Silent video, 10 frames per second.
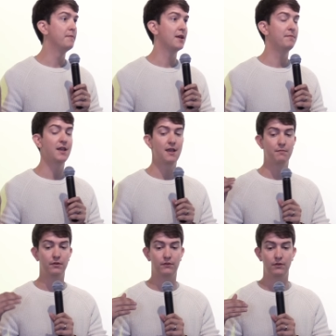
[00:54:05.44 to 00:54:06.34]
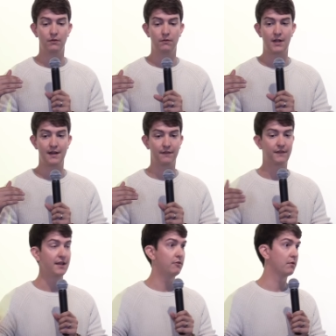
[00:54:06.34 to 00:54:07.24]
who may be able to kind of
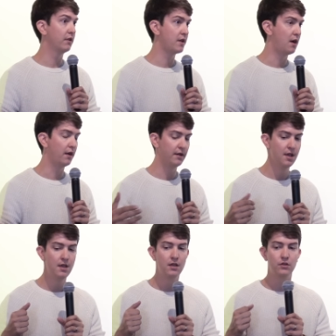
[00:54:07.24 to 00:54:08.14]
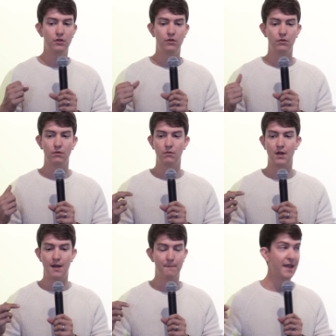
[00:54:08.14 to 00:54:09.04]
stake you early on. You
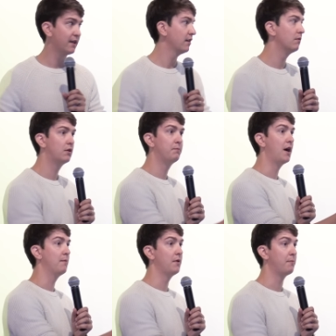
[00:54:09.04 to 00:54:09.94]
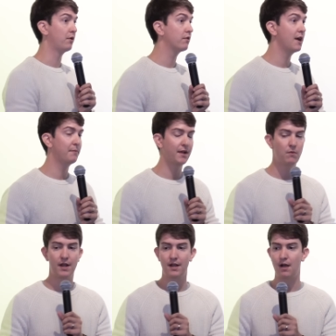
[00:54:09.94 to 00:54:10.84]
may get into a program
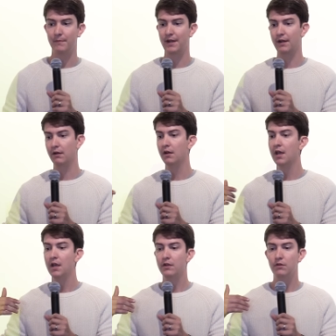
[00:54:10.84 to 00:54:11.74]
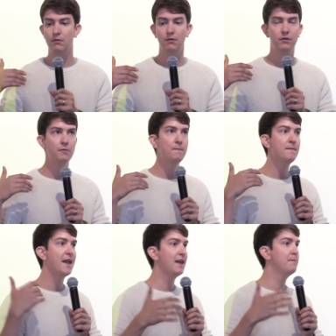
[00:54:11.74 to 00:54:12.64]
like Y Combinator. You
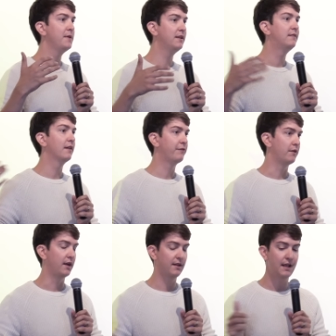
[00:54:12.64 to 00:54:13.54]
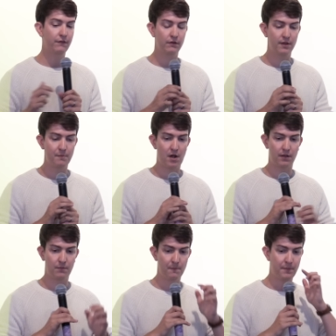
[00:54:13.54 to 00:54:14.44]
may be different. That's certainly
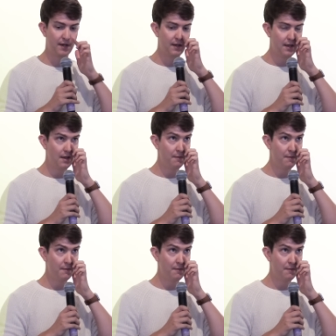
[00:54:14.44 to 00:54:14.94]
possible. But